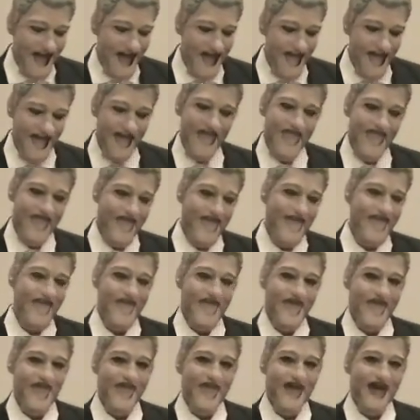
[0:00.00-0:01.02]
I'll give
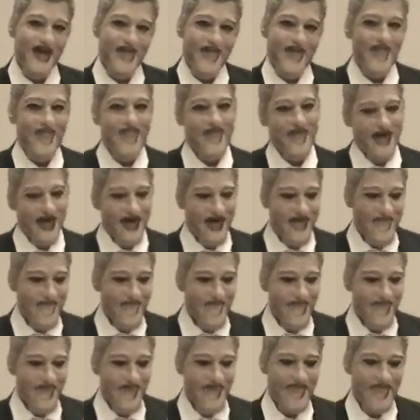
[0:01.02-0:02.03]
Mr. Obama
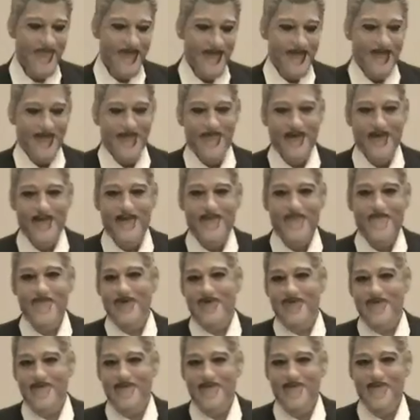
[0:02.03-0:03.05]
props for being raised
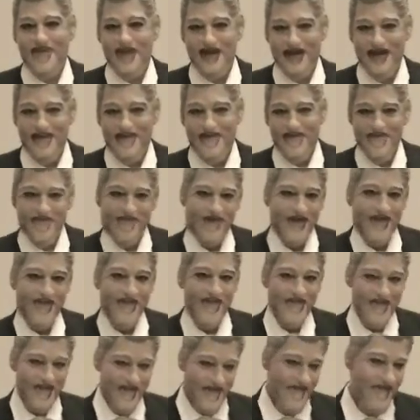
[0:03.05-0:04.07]
mostly by his
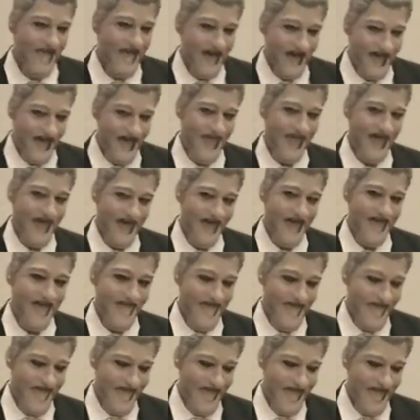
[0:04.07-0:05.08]
mother, as I
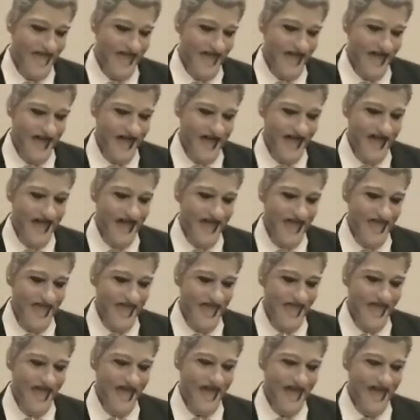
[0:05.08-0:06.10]
was.
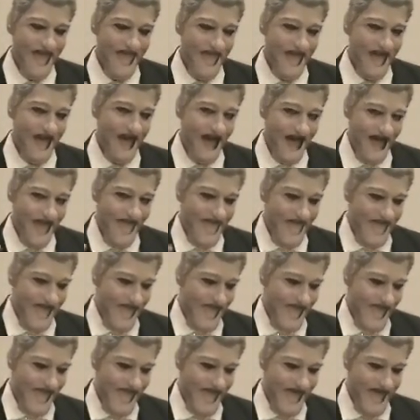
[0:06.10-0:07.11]
But let me ask
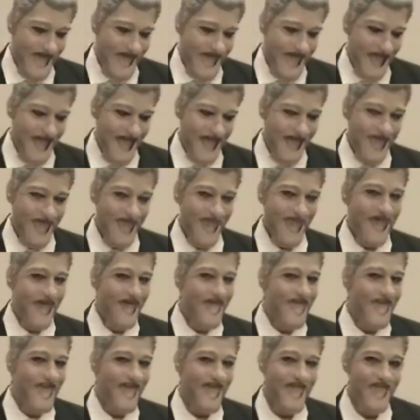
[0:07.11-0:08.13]
you,
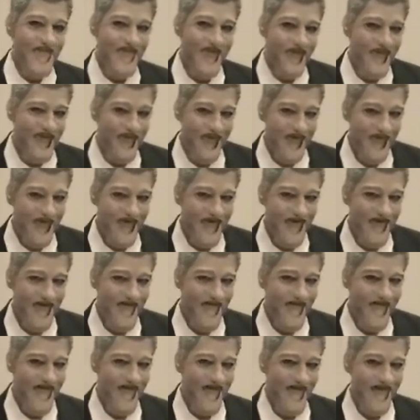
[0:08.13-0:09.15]
was he poor?
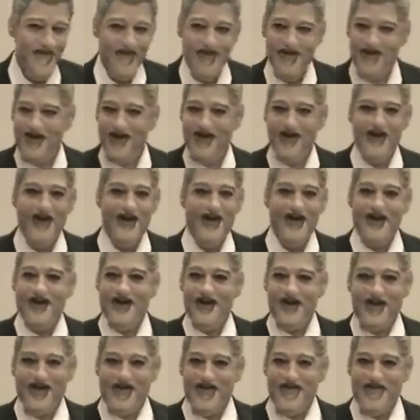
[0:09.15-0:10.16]

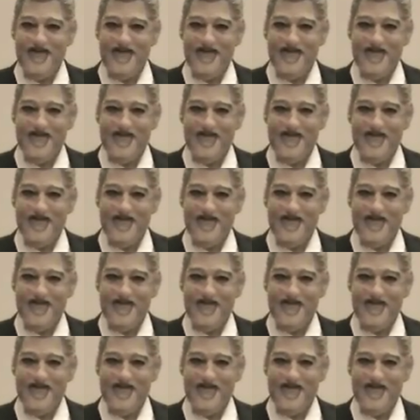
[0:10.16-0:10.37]
Uh-huh.